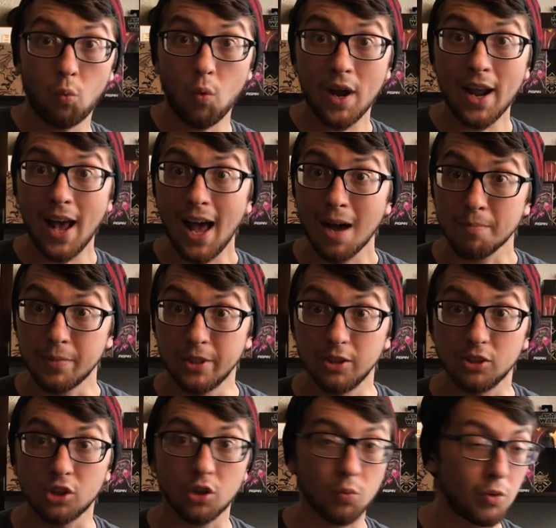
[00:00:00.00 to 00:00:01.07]
what
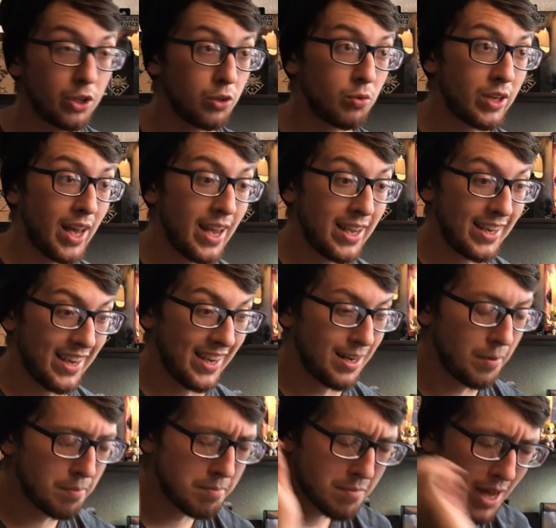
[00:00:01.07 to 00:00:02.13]
happens when you take an
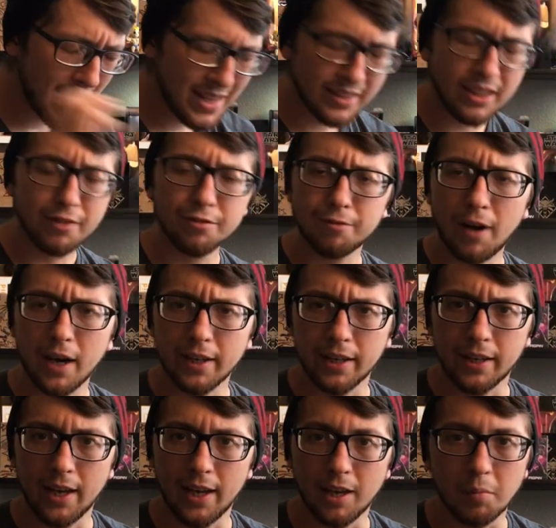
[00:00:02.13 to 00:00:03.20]
amazing
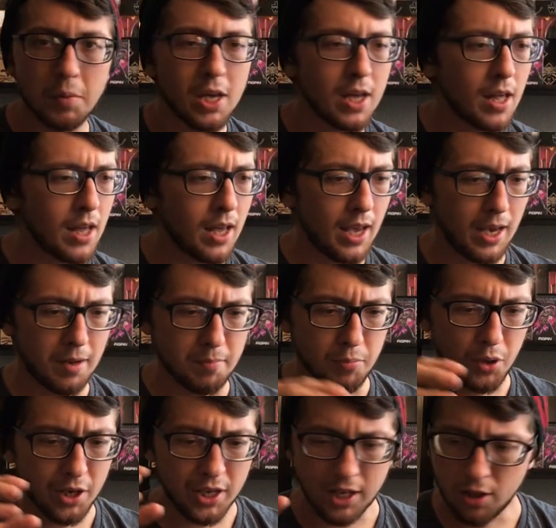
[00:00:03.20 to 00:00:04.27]
fighting game and
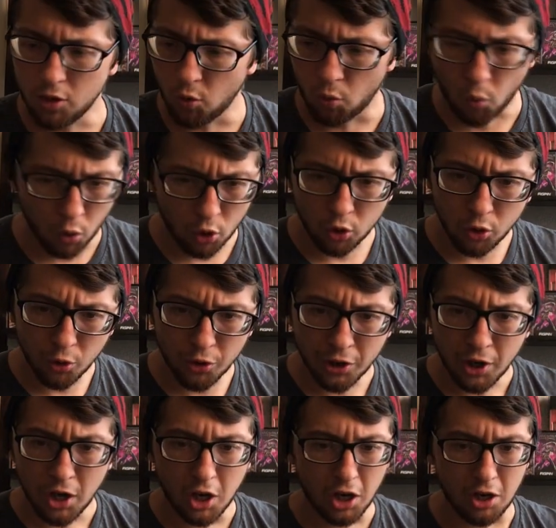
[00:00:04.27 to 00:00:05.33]
put it in the world
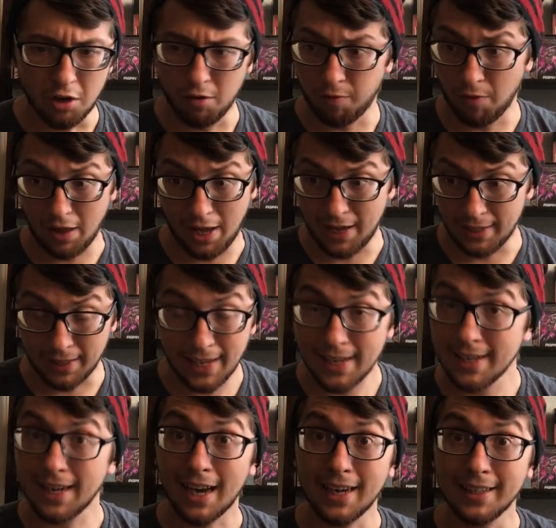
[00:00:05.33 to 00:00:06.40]
of a
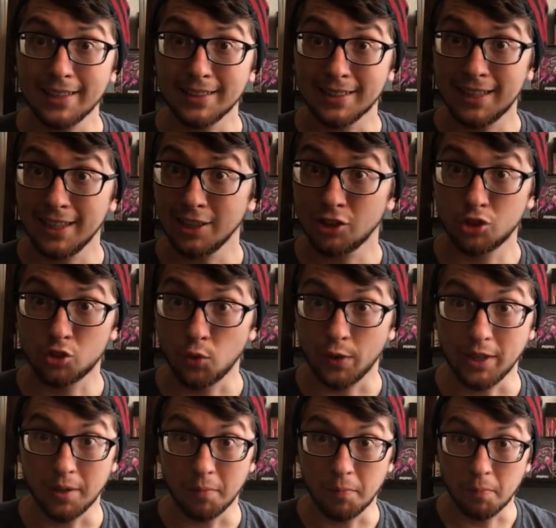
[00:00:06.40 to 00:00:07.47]
late 90s kid's
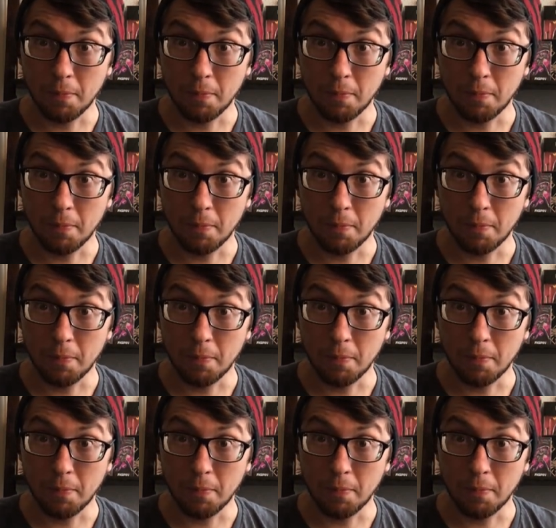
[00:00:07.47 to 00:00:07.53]
dream?